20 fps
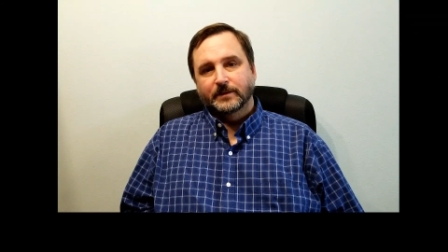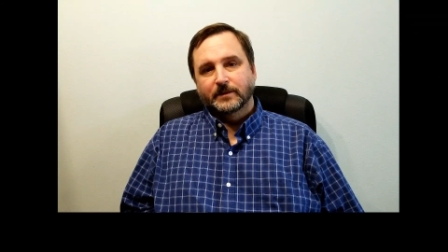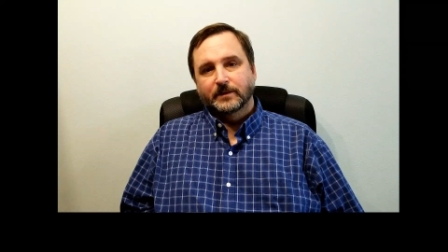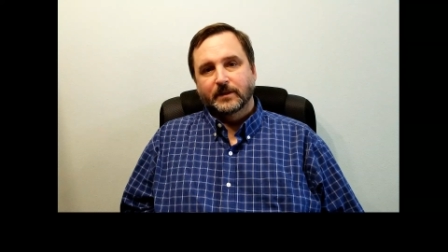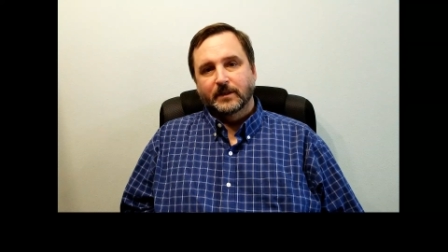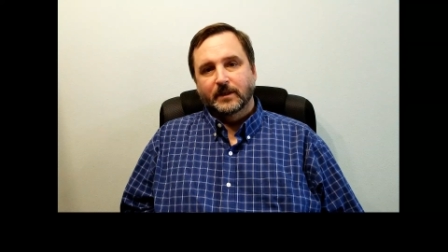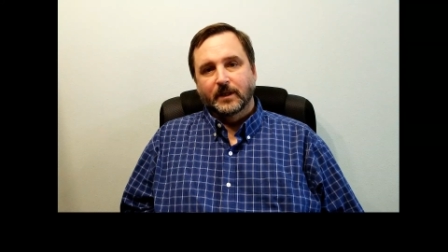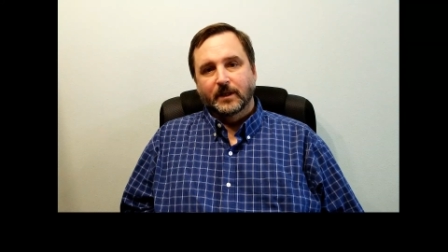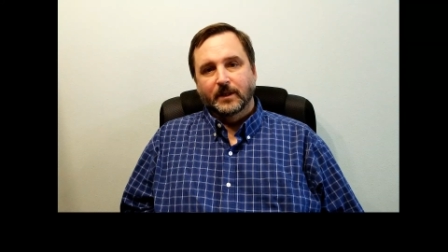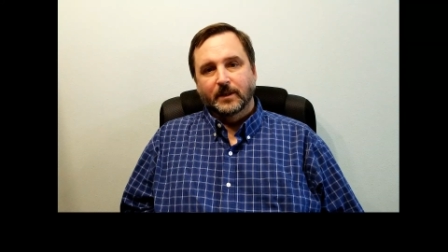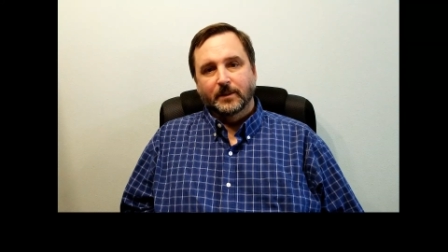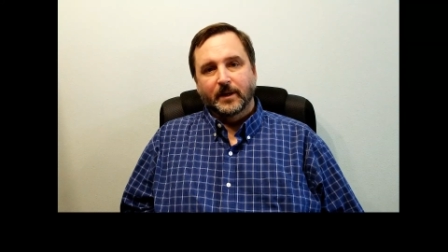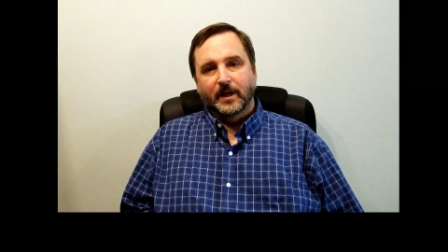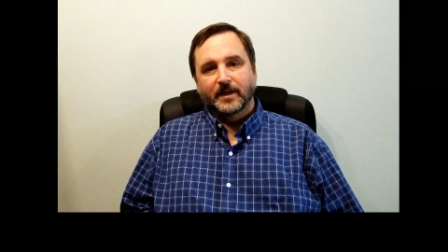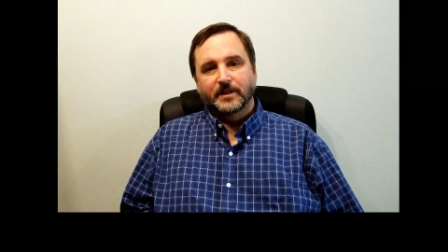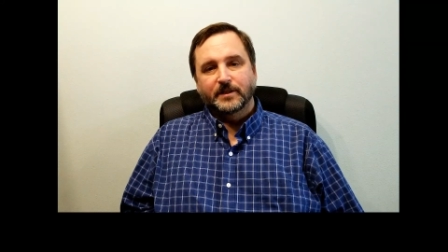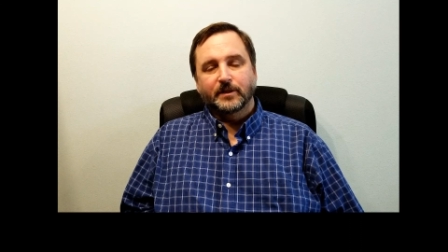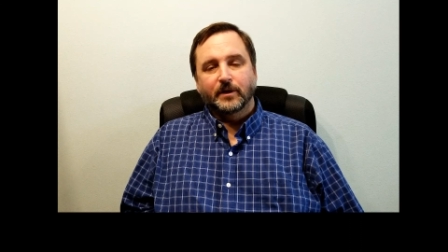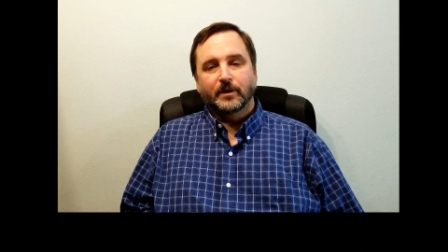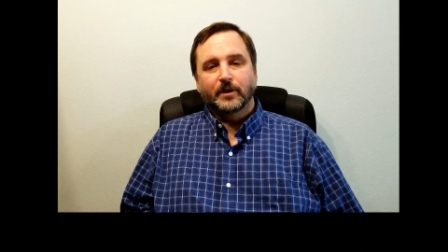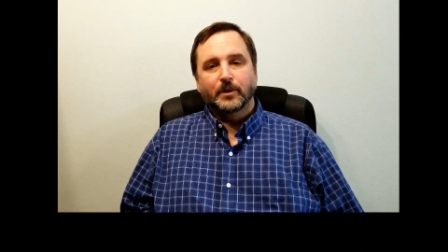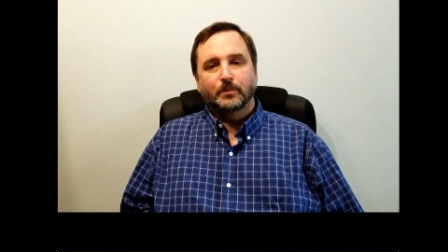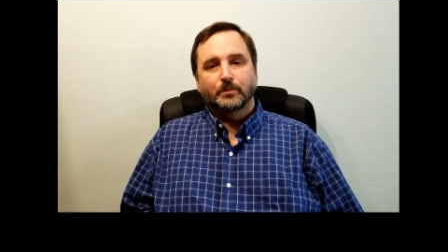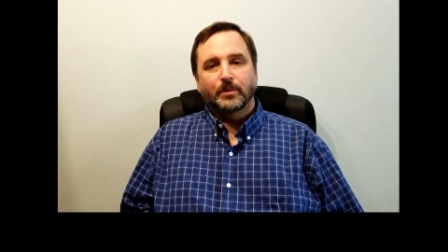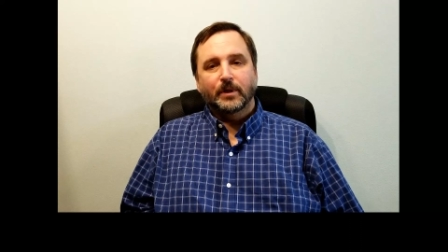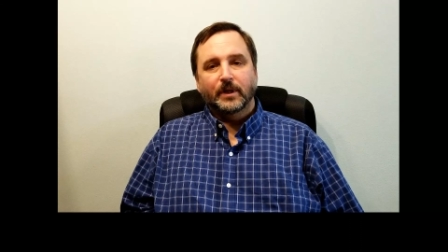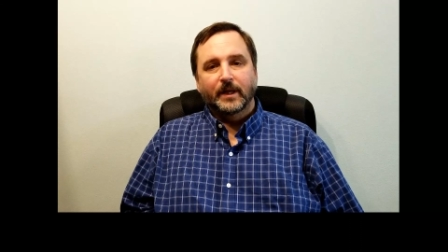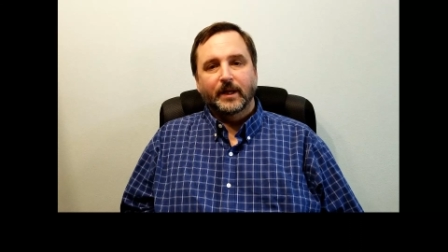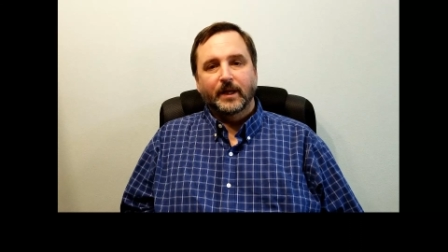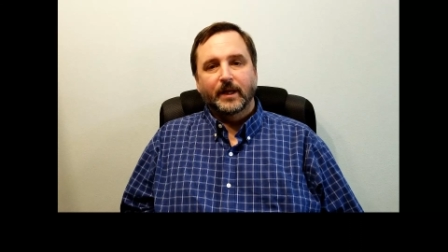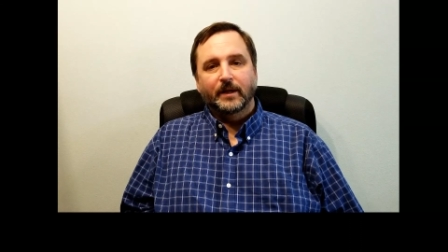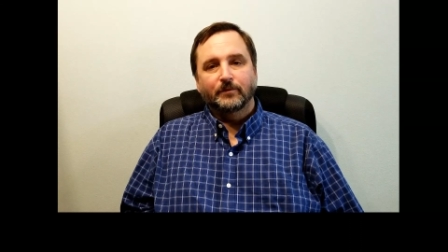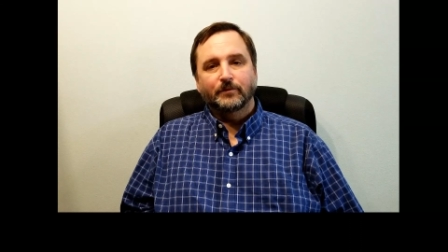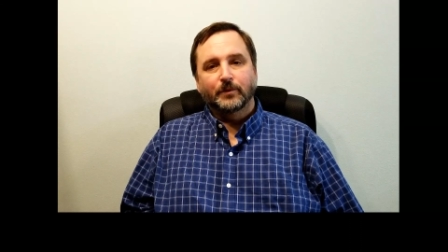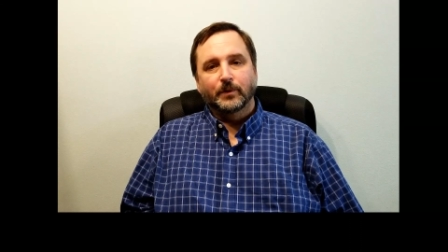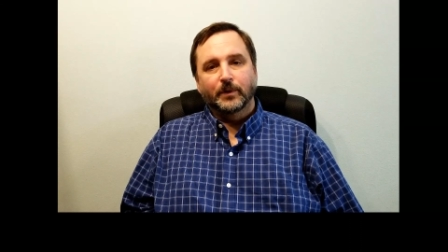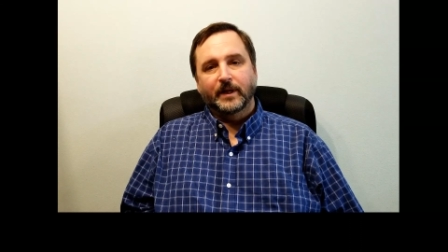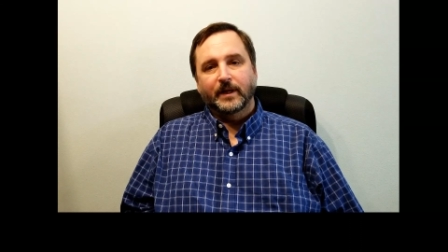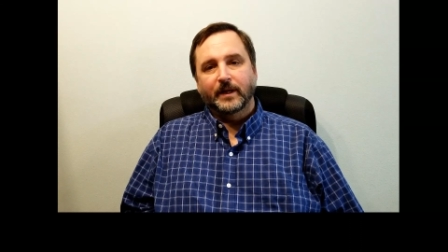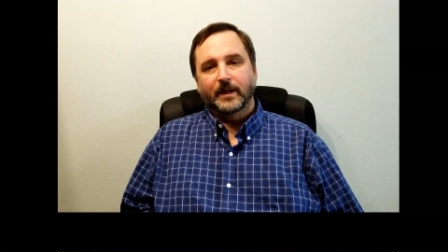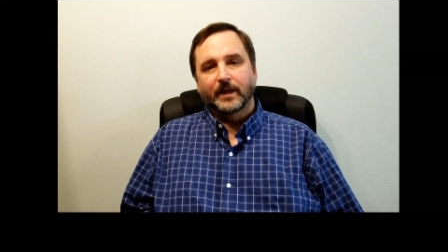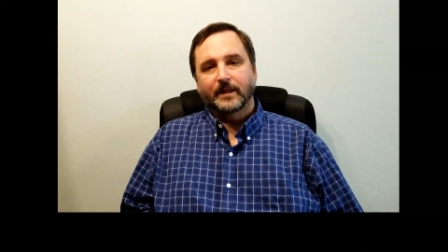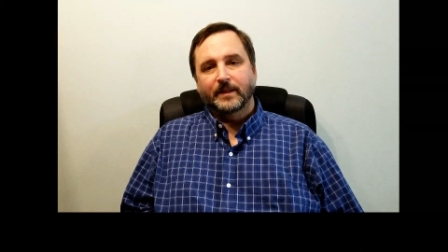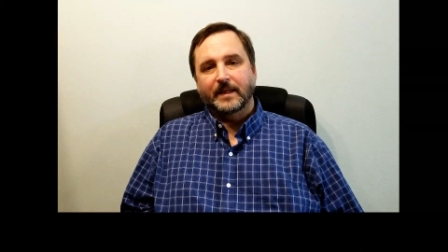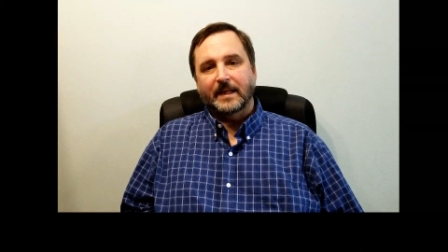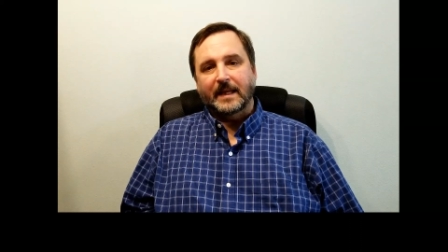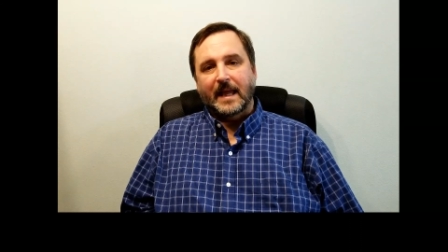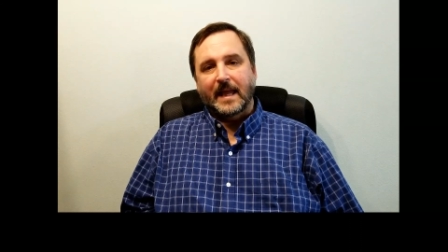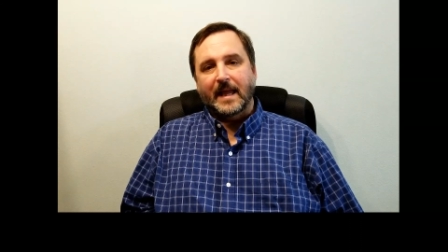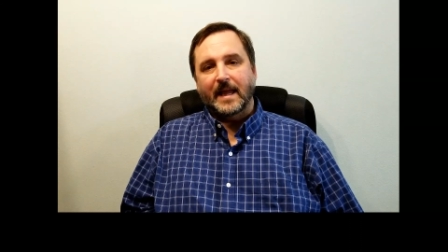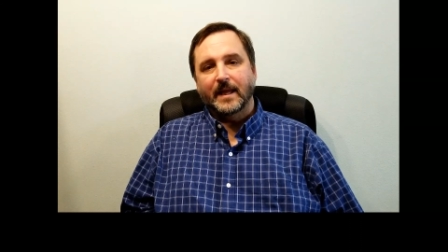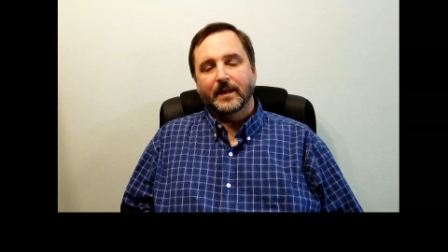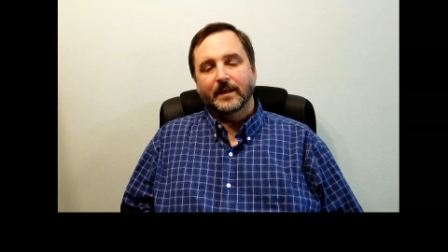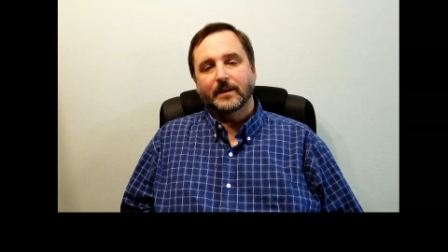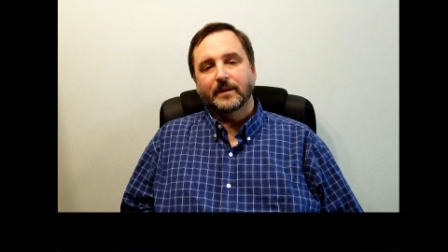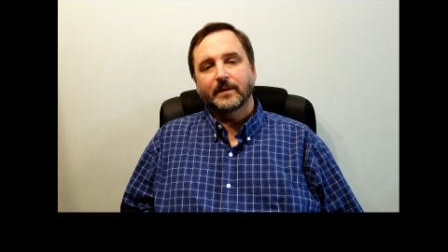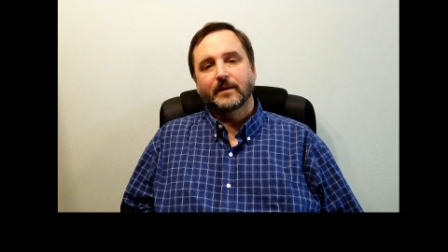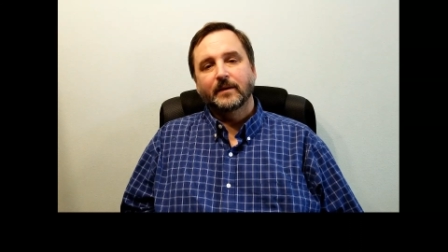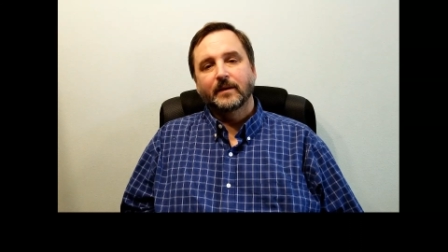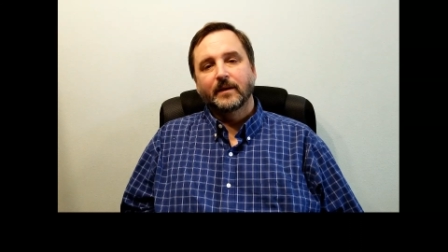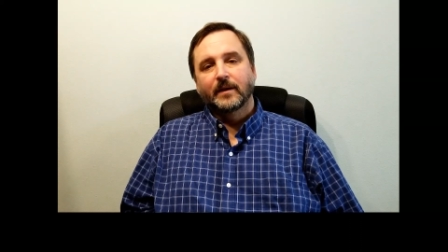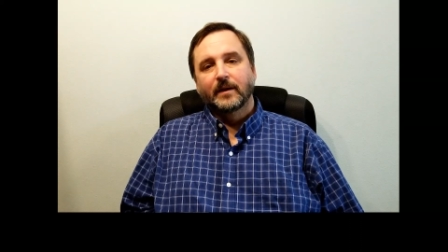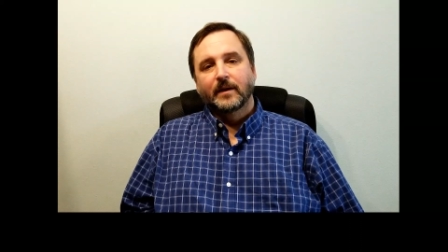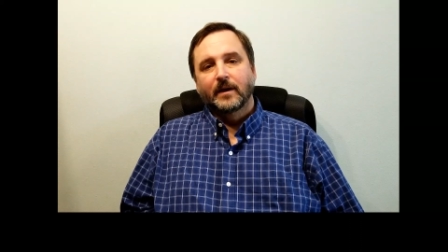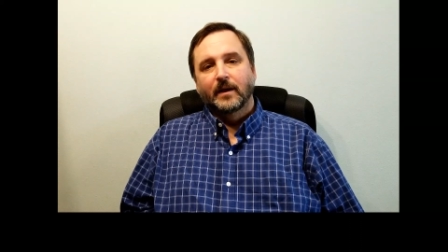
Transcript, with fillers: I started playing 40k at the